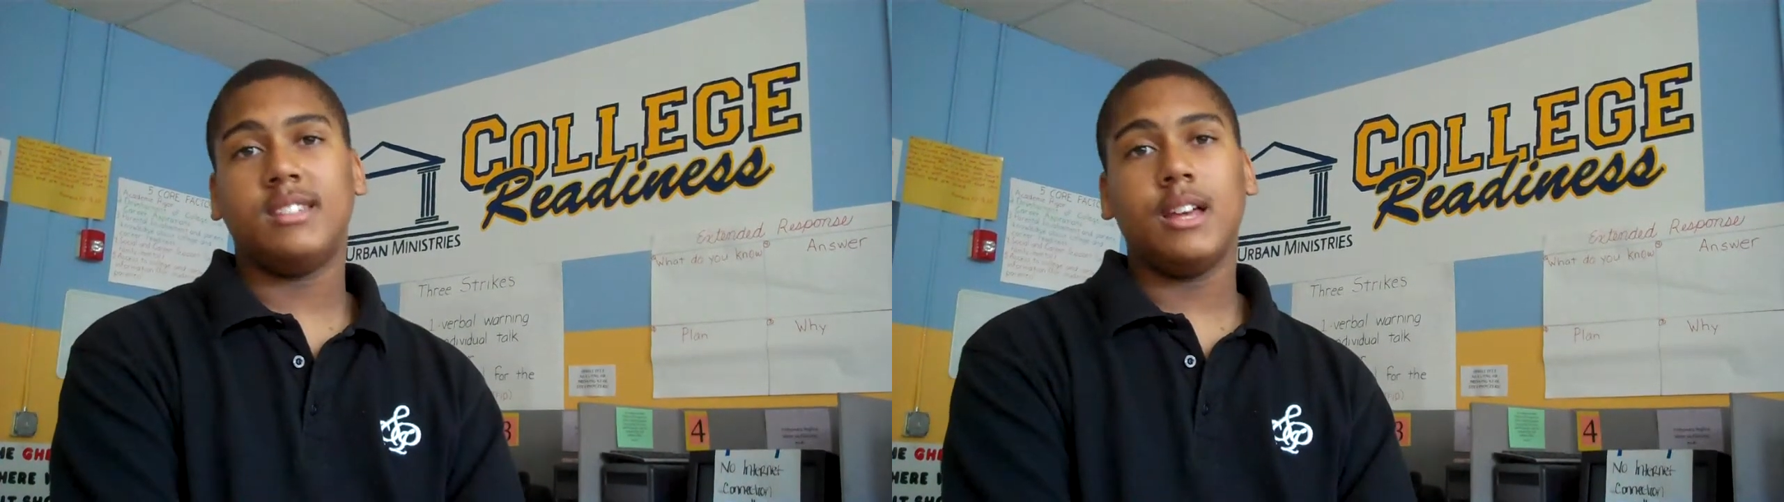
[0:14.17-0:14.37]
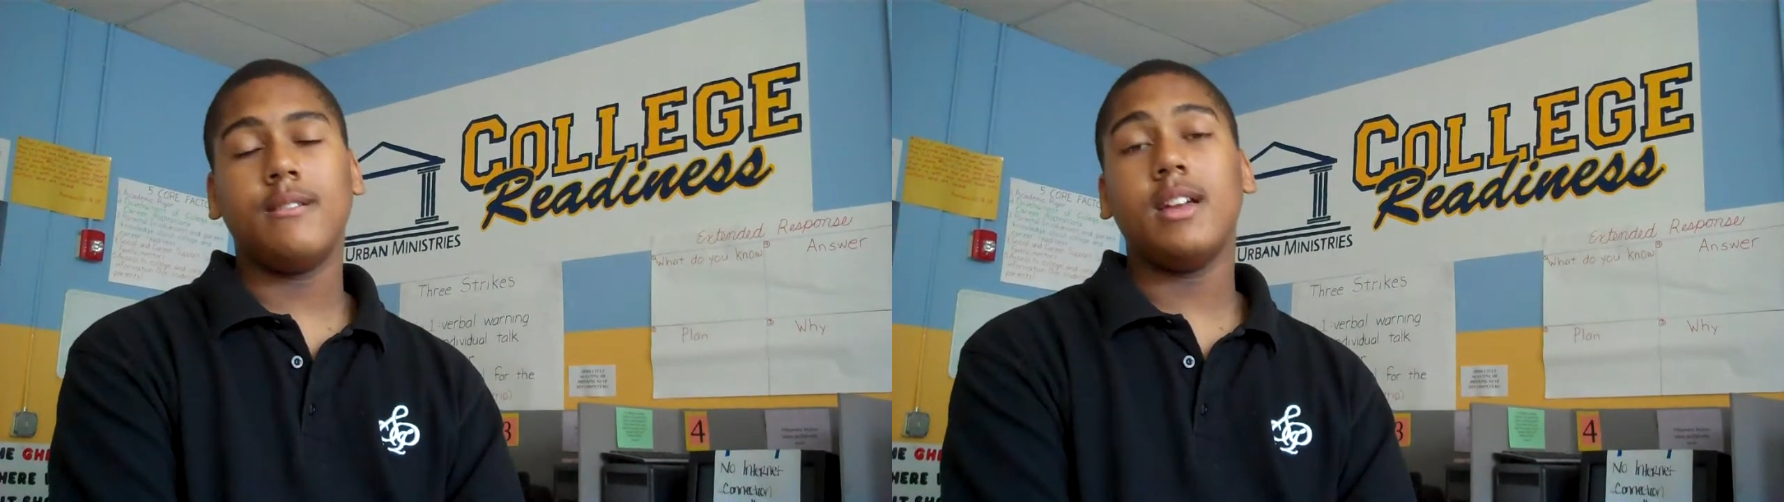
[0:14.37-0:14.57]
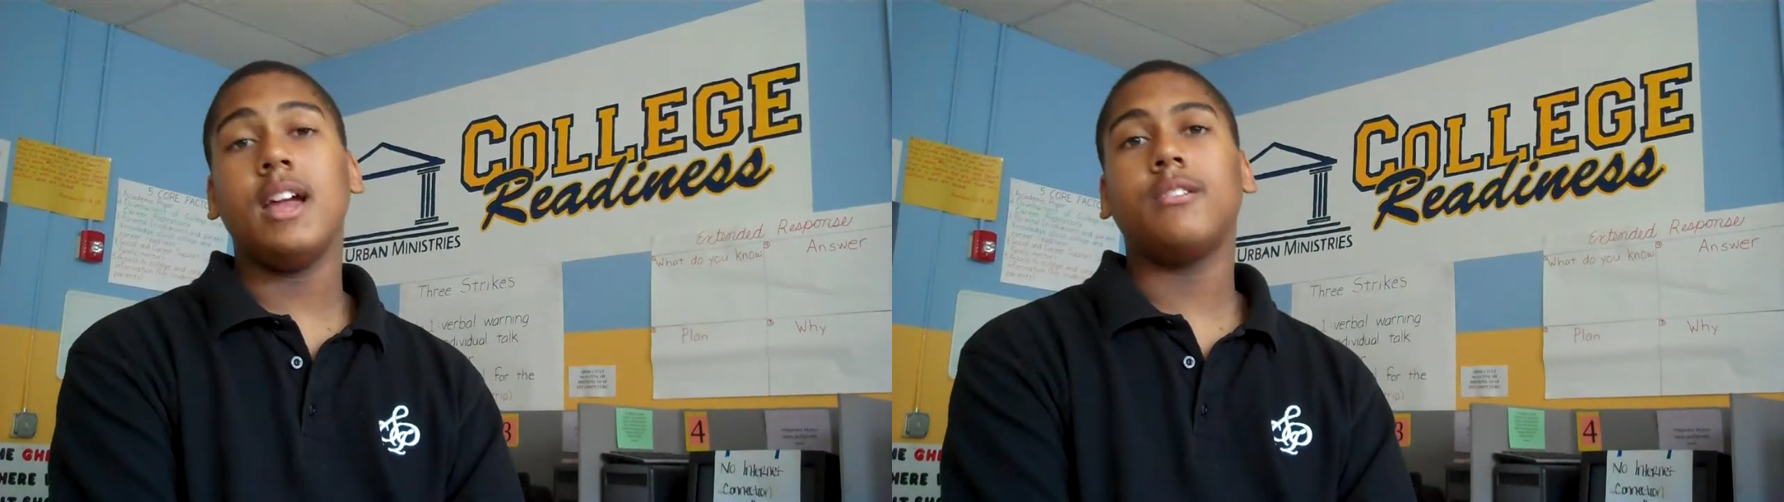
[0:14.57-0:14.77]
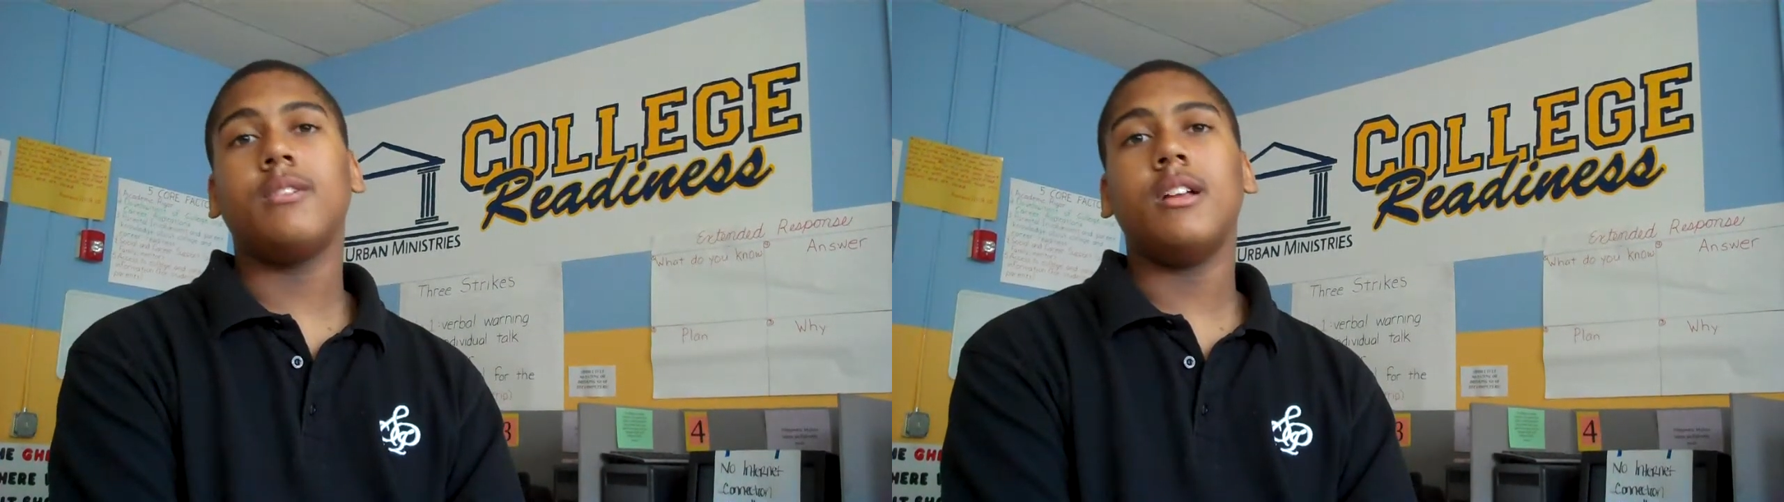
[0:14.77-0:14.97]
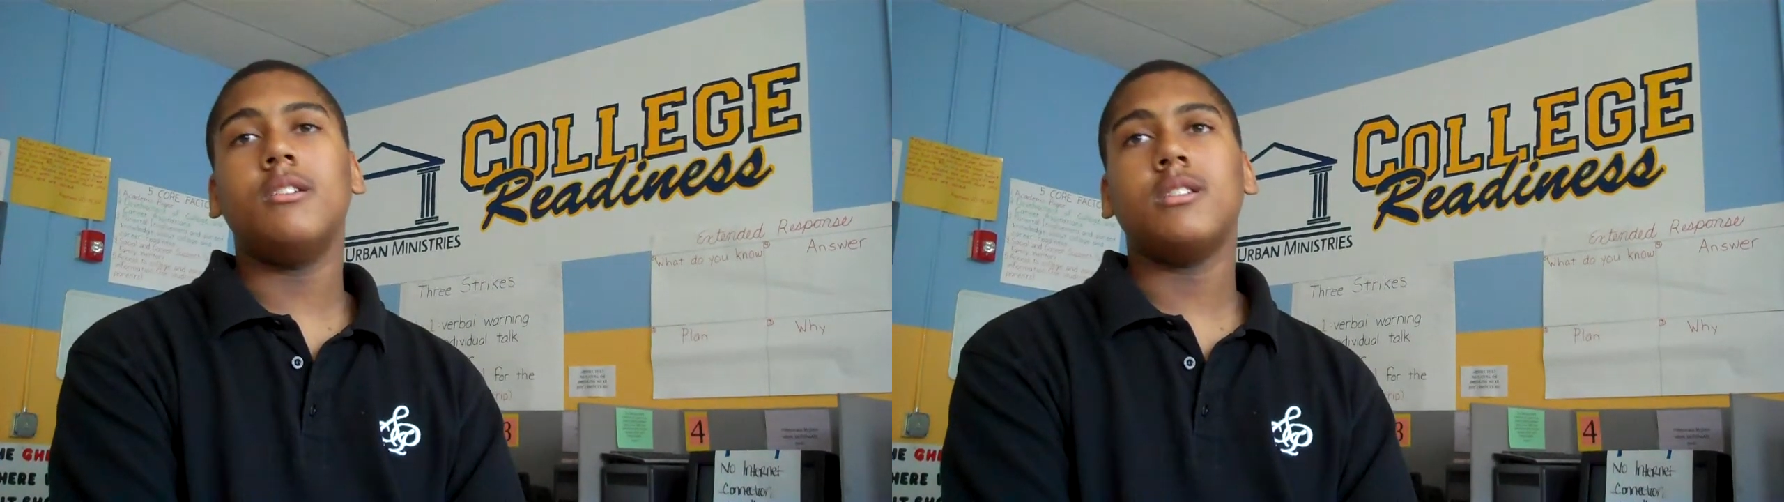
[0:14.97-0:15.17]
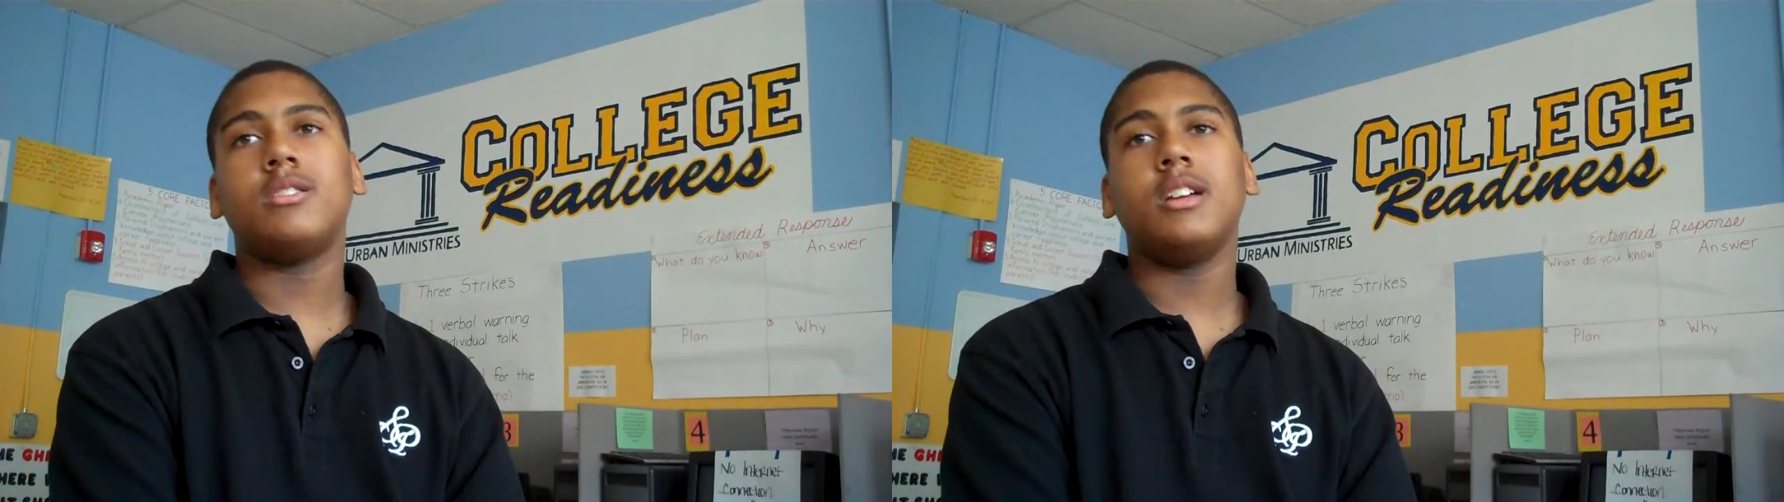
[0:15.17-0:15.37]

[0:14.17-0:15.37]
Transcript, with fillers: 7th, 8th graders a